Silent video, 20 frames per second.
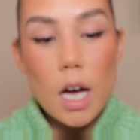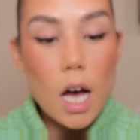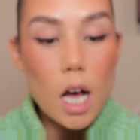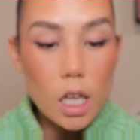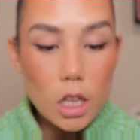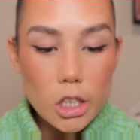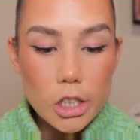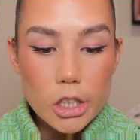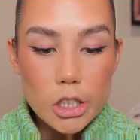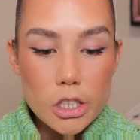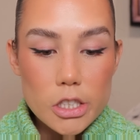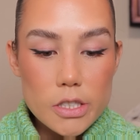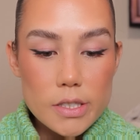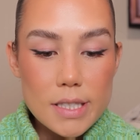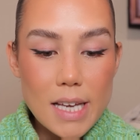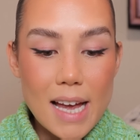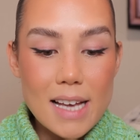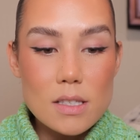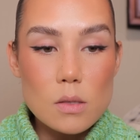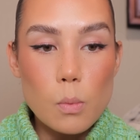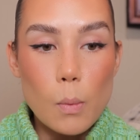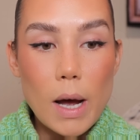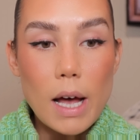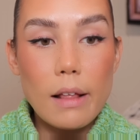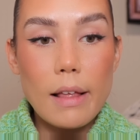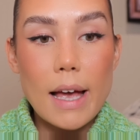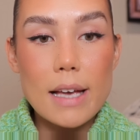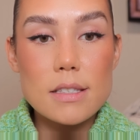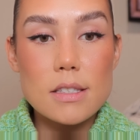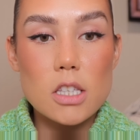colors, as
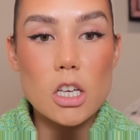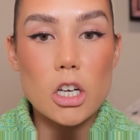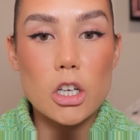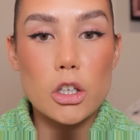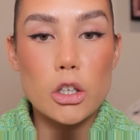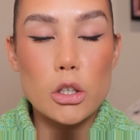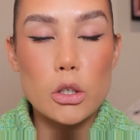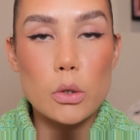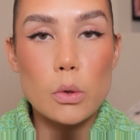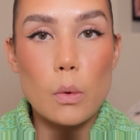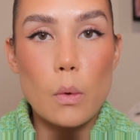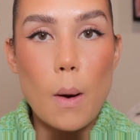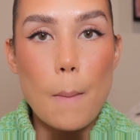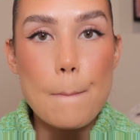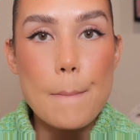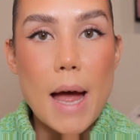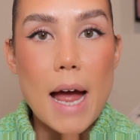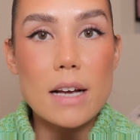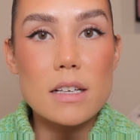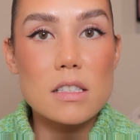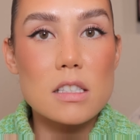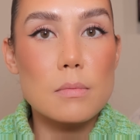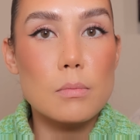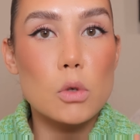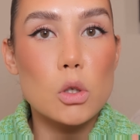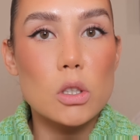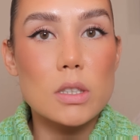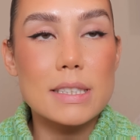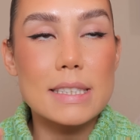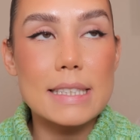well as their new
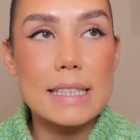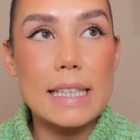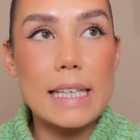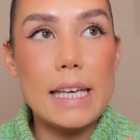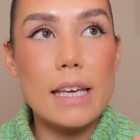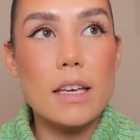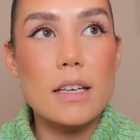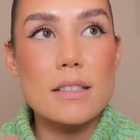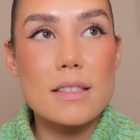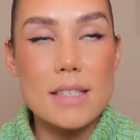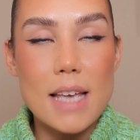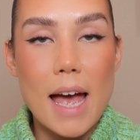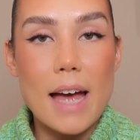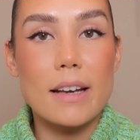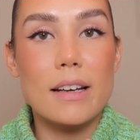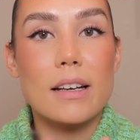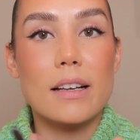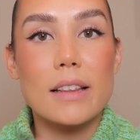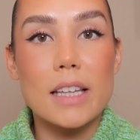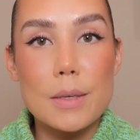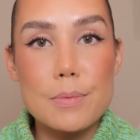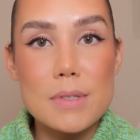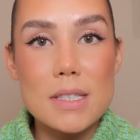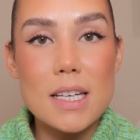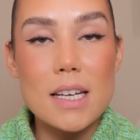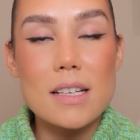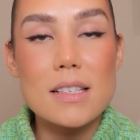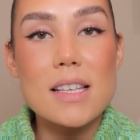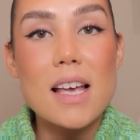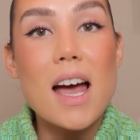Maximal Sleek Satin
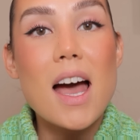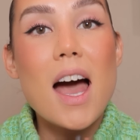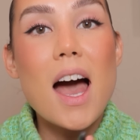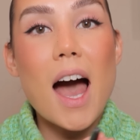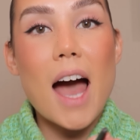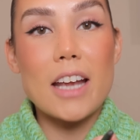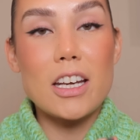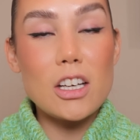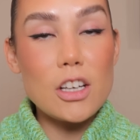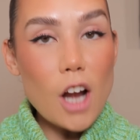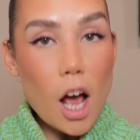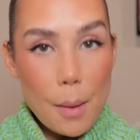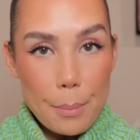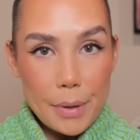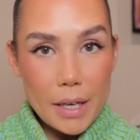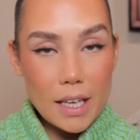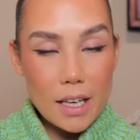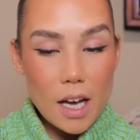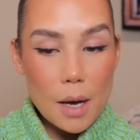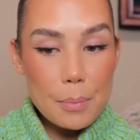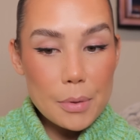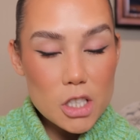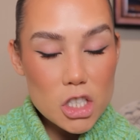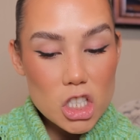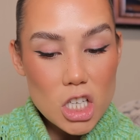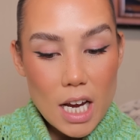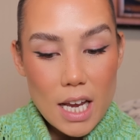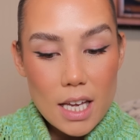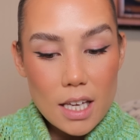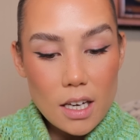lipsticks. I did not pick up a
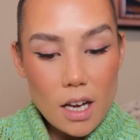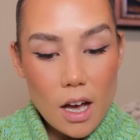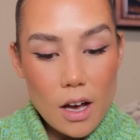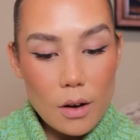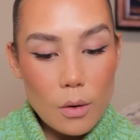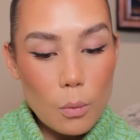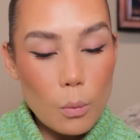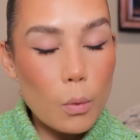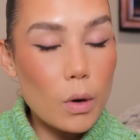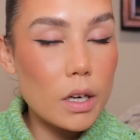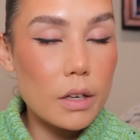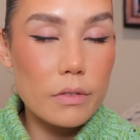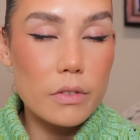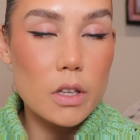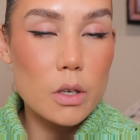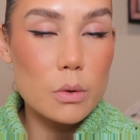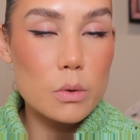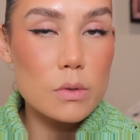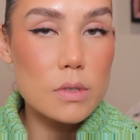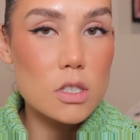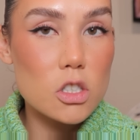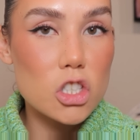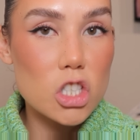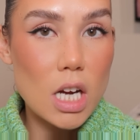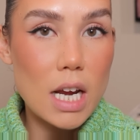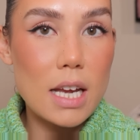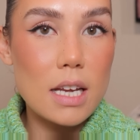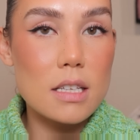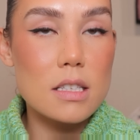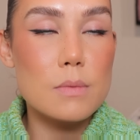shade, uh, one of those
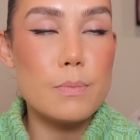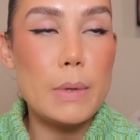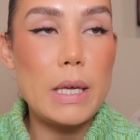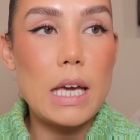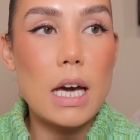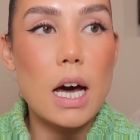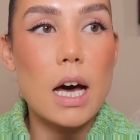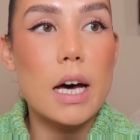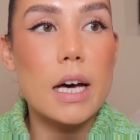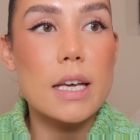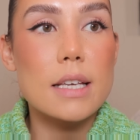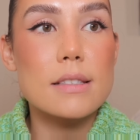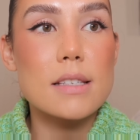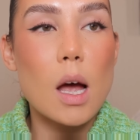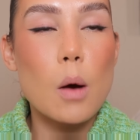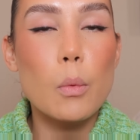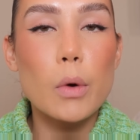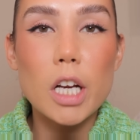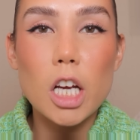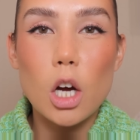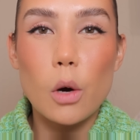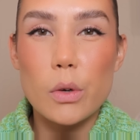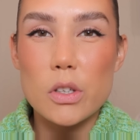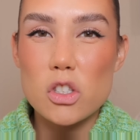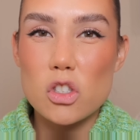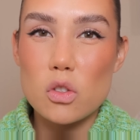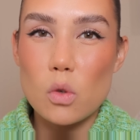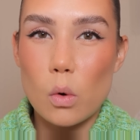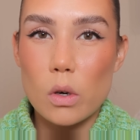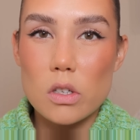shades, because I want to go in
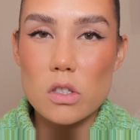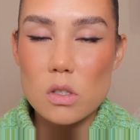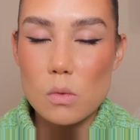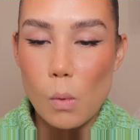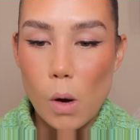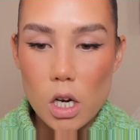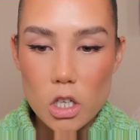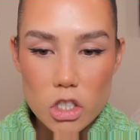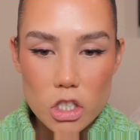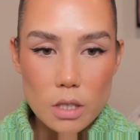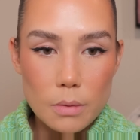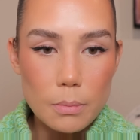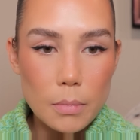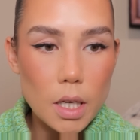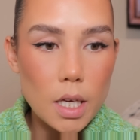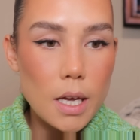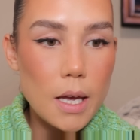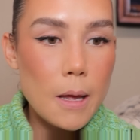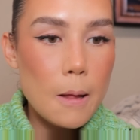store and swatch them.